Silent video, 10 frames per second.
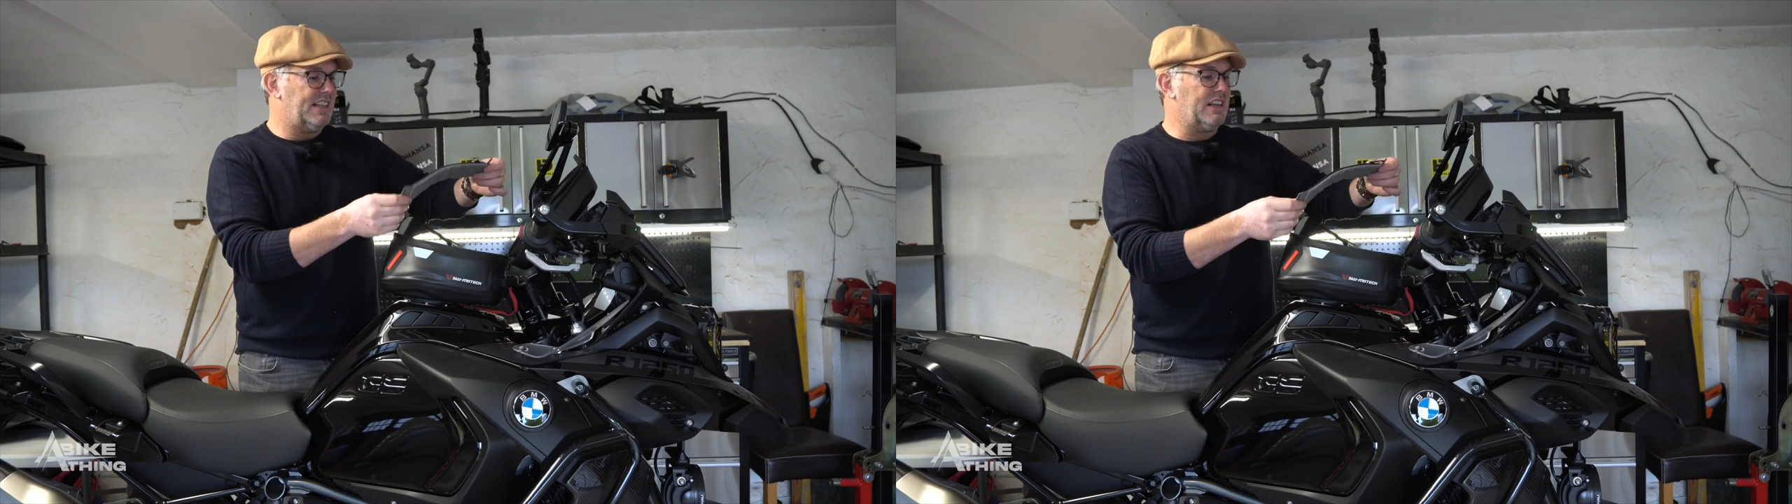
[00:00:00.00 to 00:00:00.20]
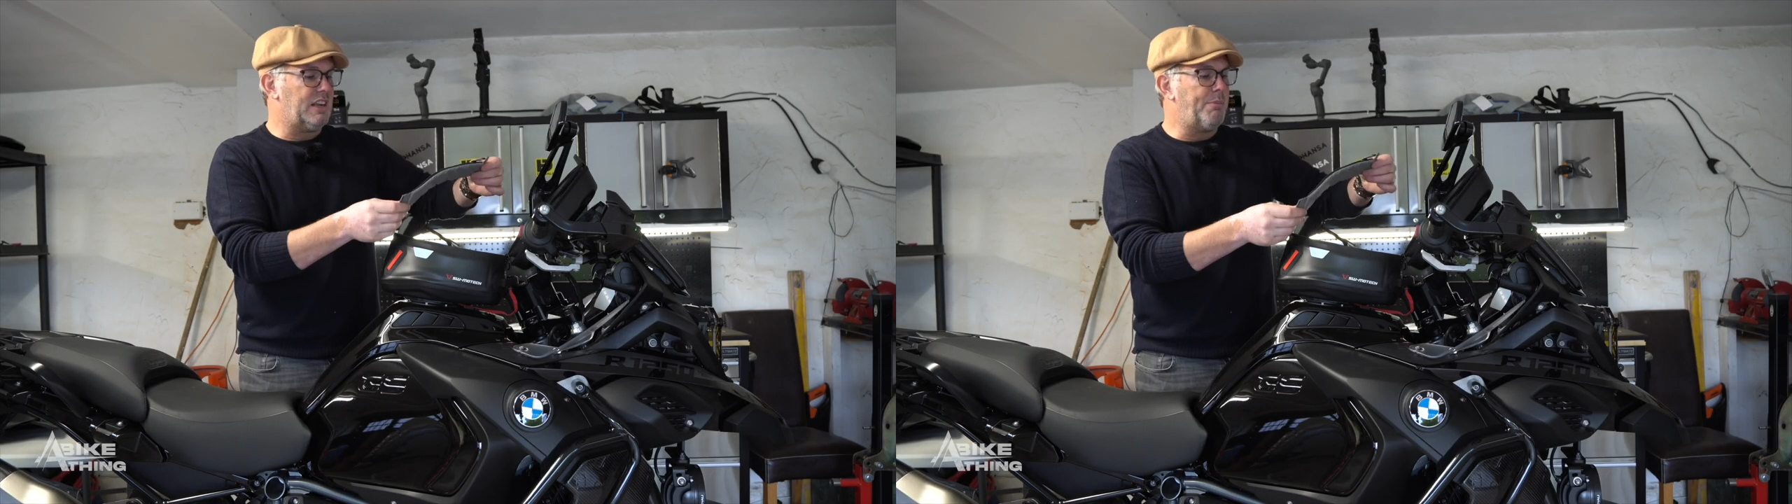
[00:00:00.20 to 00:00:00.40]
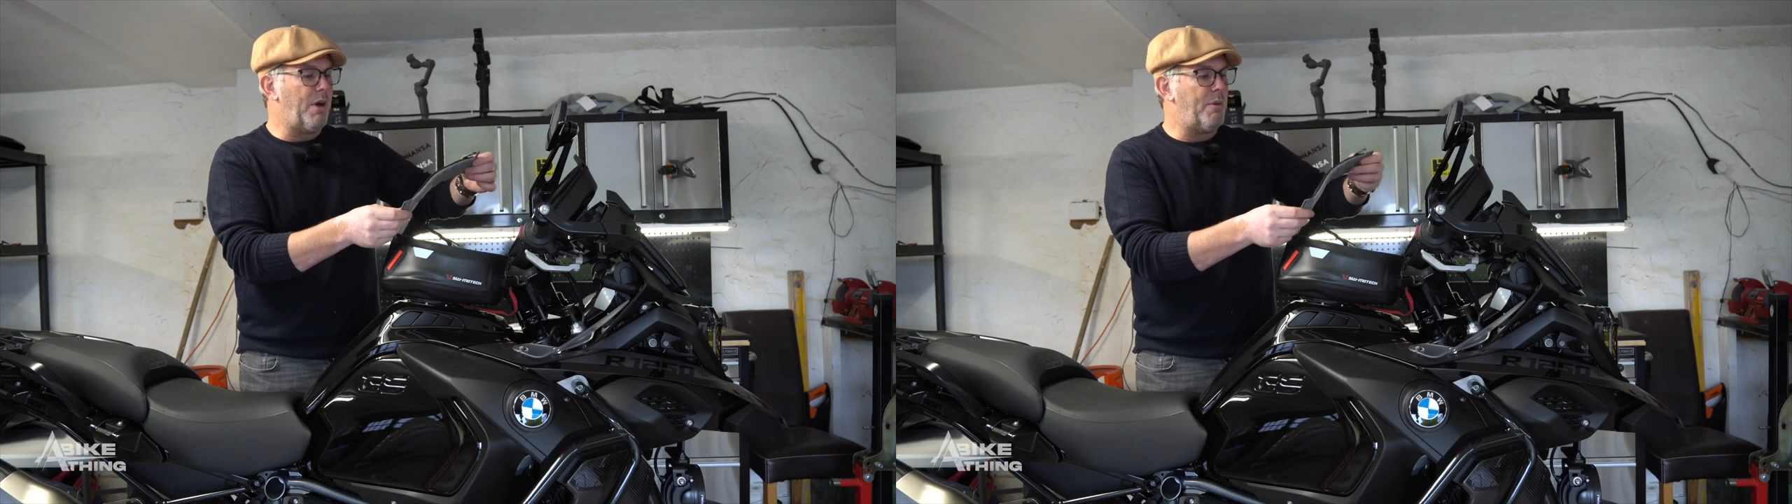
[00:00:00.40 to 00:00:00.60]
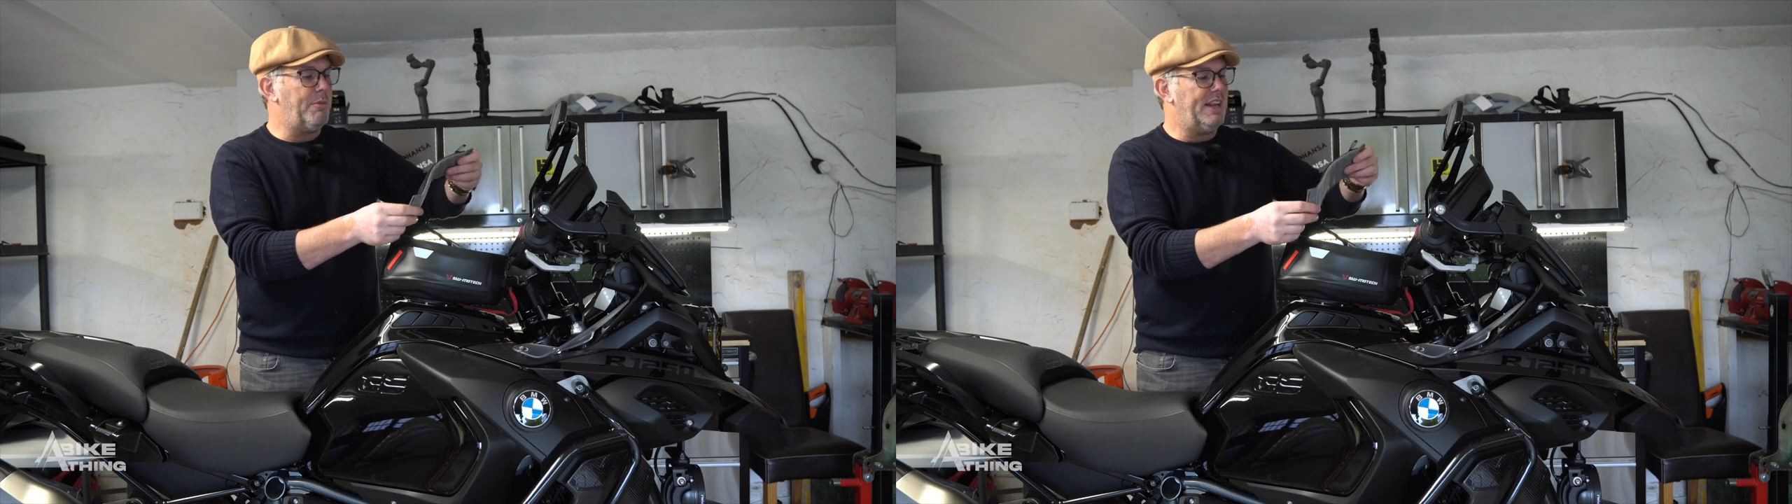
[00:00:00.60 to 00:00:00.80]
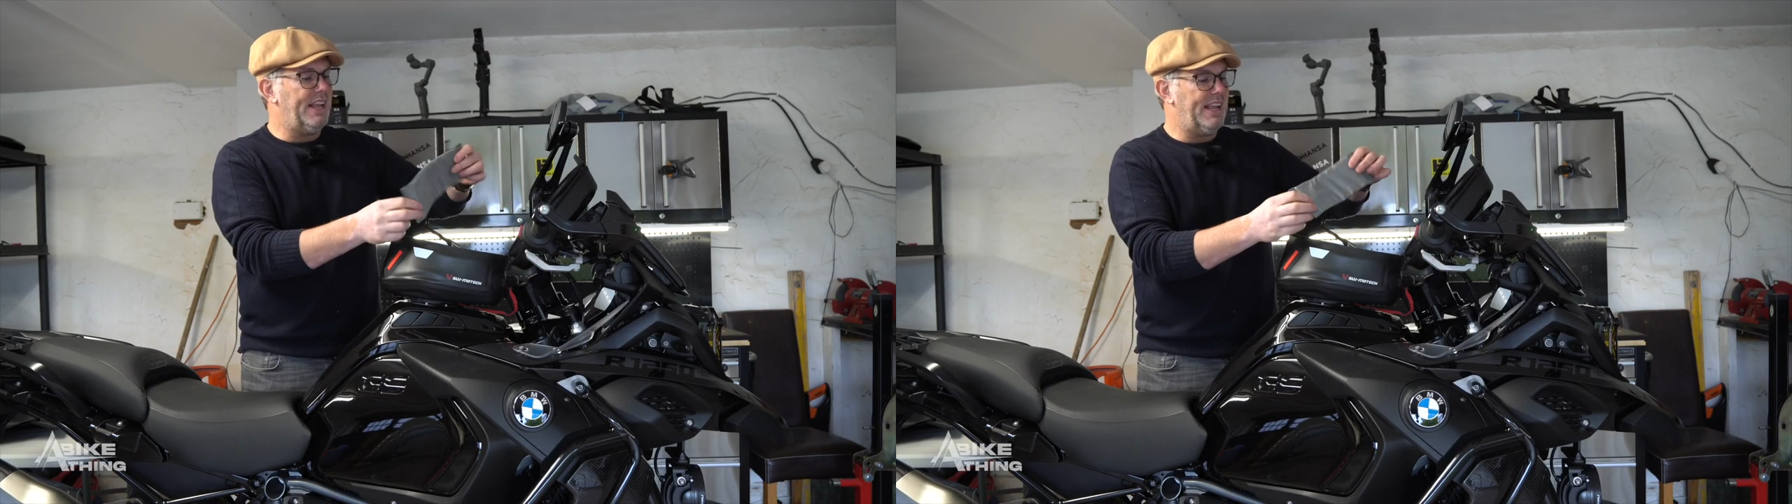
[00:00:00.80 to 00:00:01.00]
little
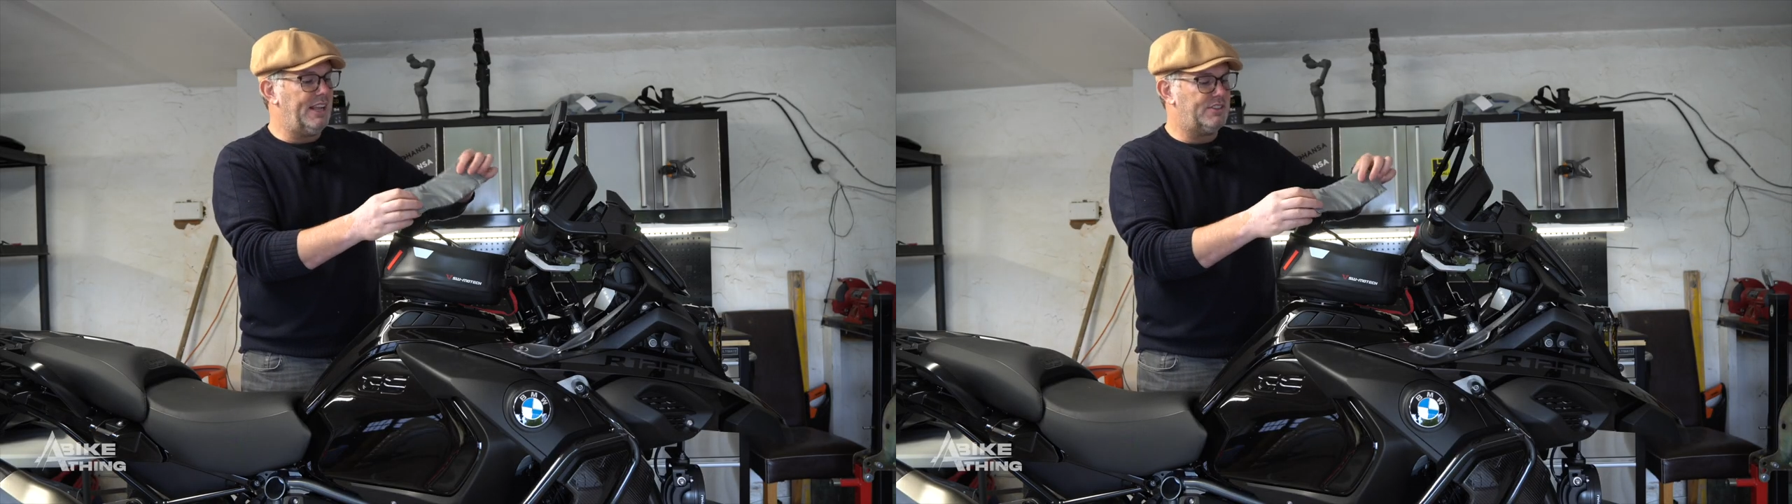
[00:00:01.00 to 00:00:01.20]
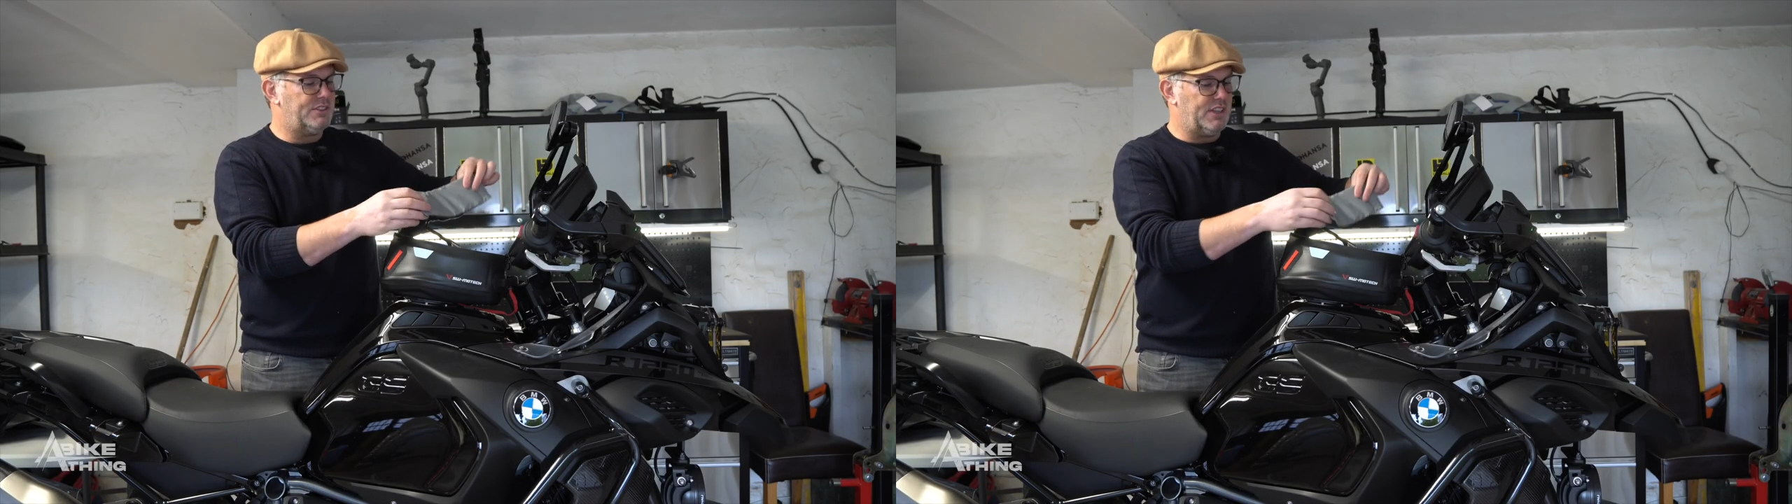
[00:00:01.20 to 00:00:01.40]
compartment here